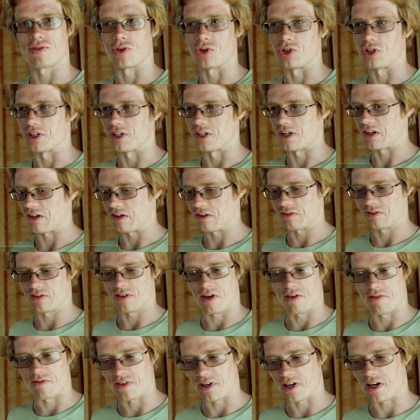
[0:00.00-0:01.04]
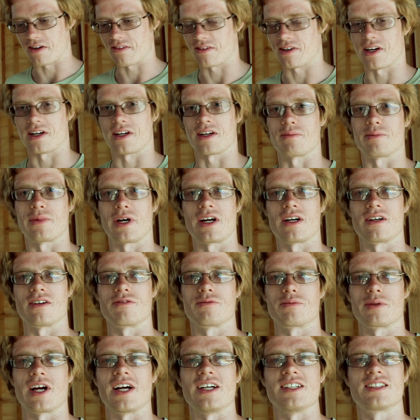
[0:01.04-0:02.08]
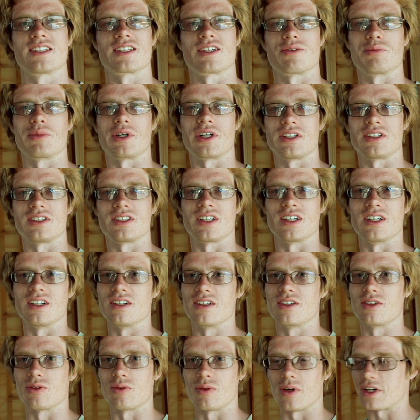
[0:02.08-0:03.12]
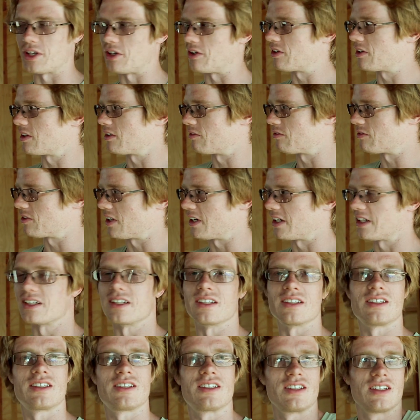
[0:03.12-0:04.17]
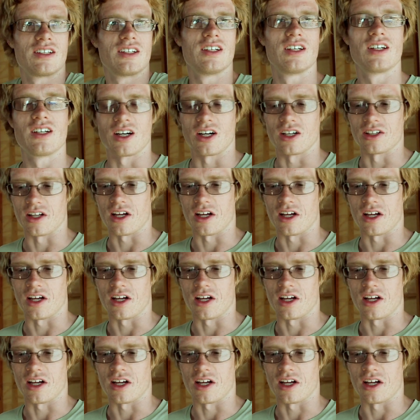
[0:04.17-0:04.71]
for a very, very competitive price compared to what you can find a